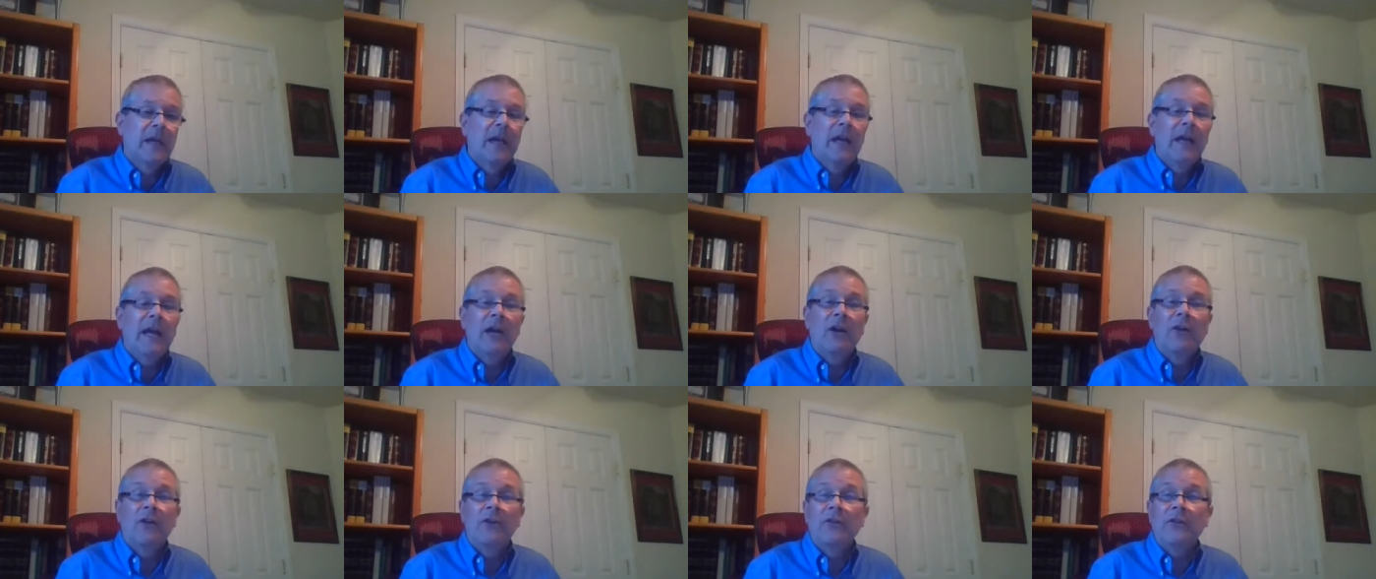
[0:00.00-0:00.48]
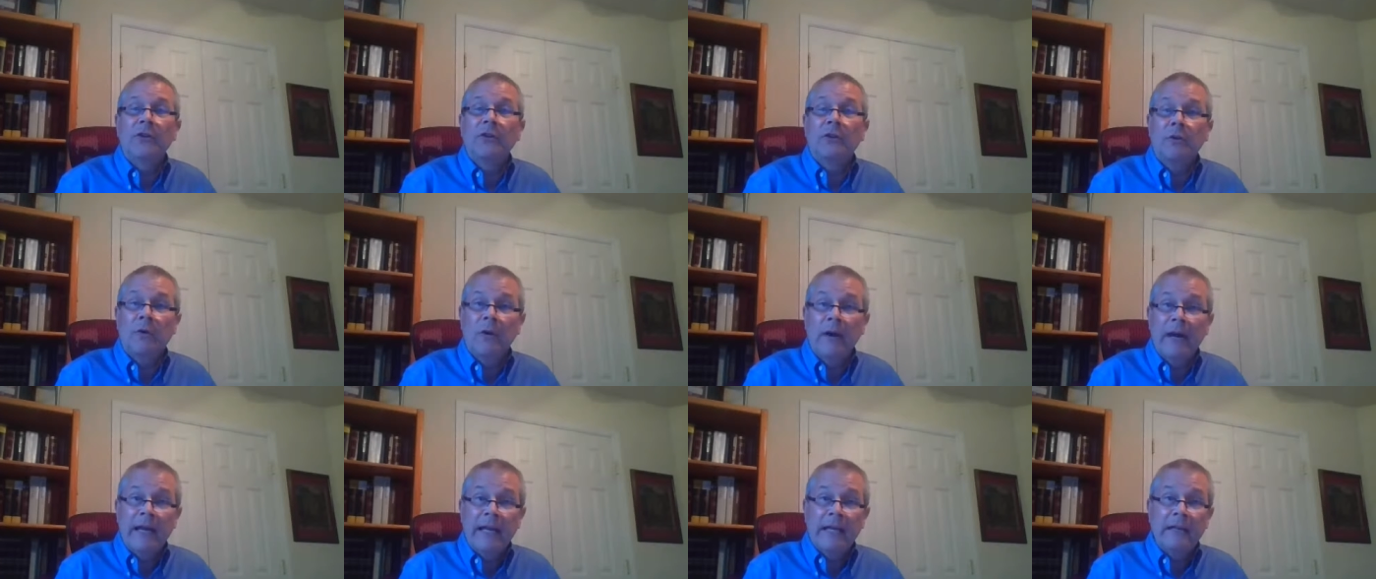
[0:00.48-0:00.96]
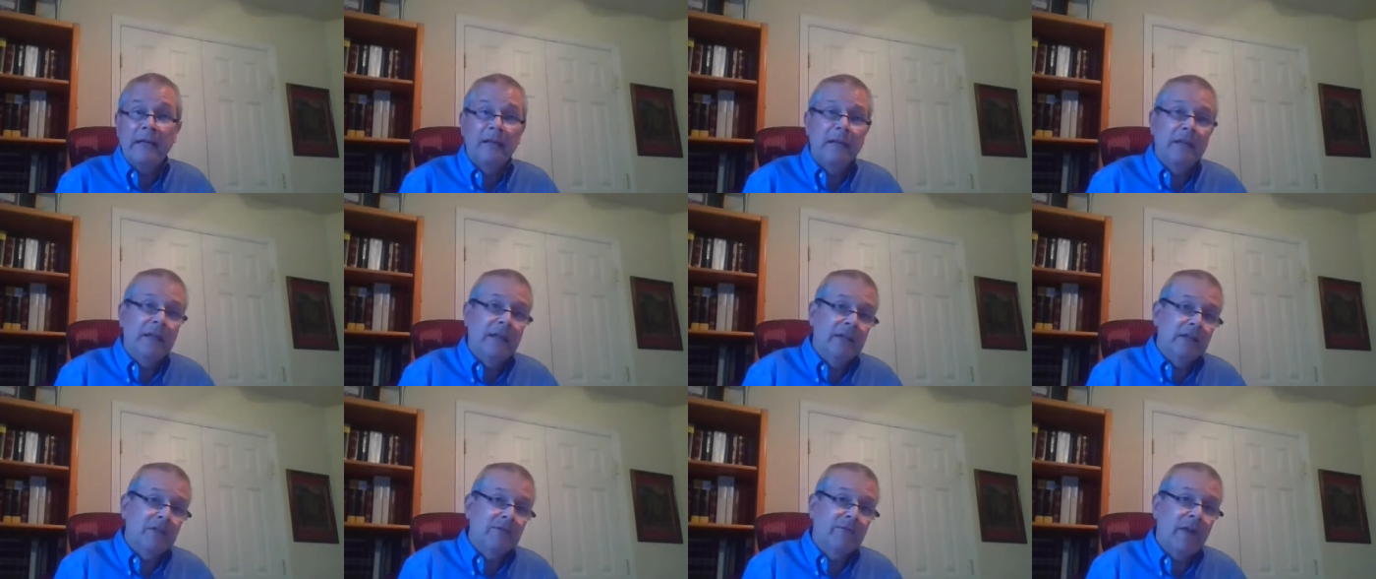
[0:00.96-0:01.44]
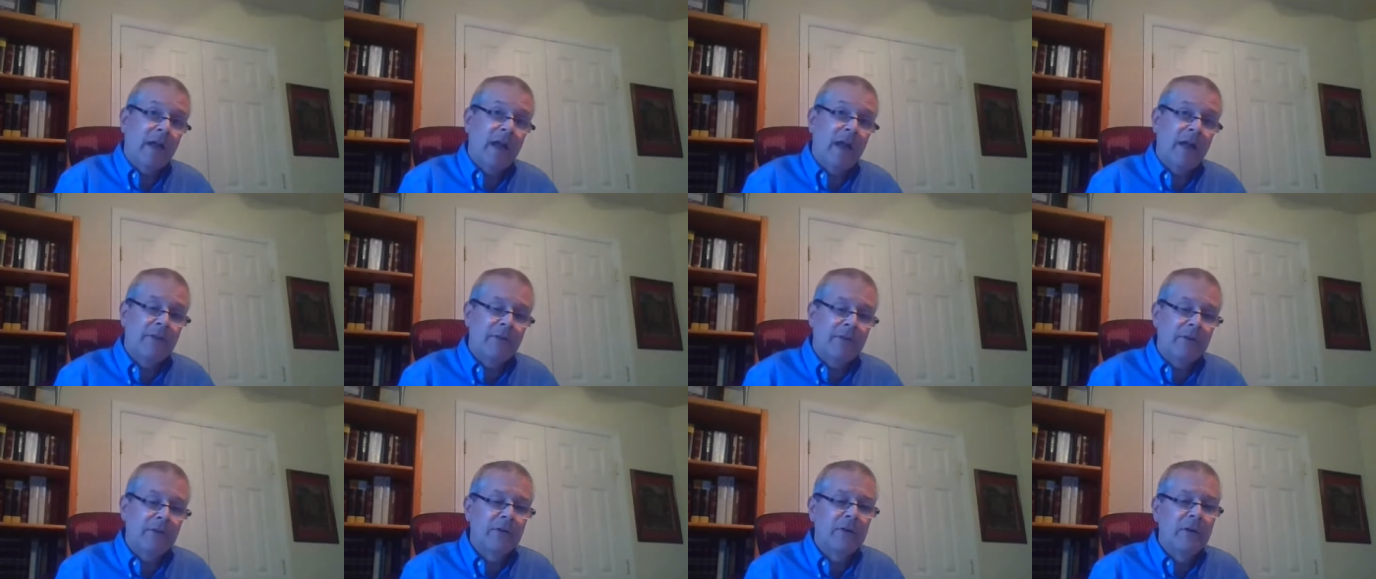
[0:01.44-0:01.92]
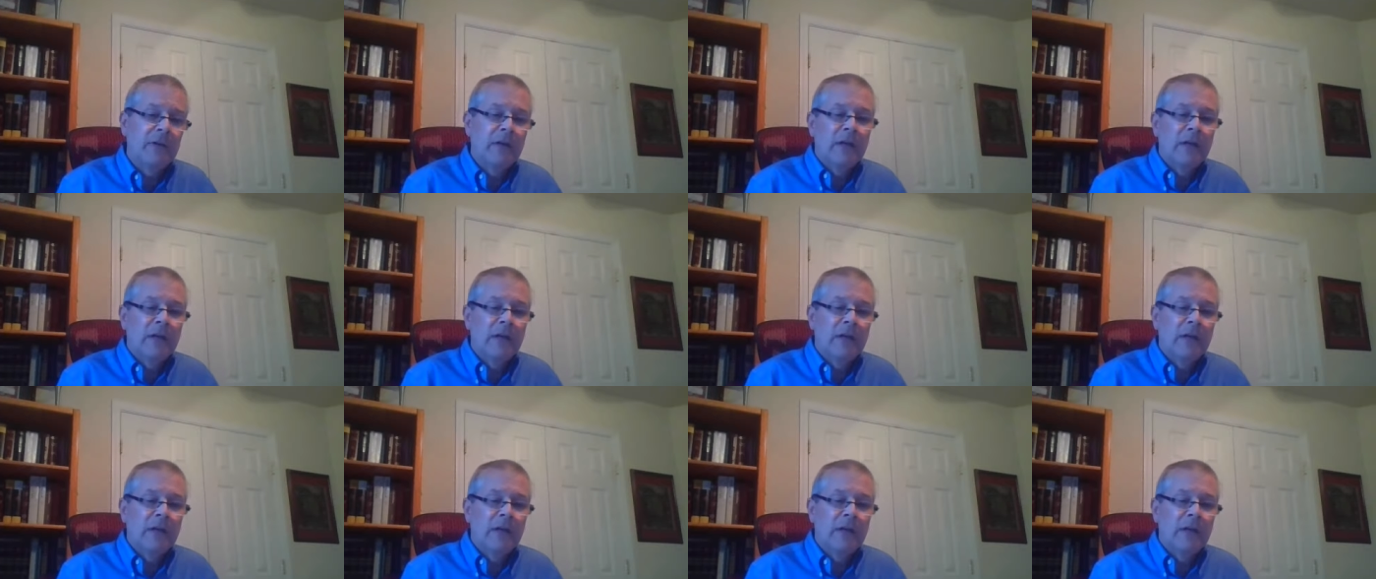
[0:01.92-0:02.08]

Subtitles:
Herod the Great, his father,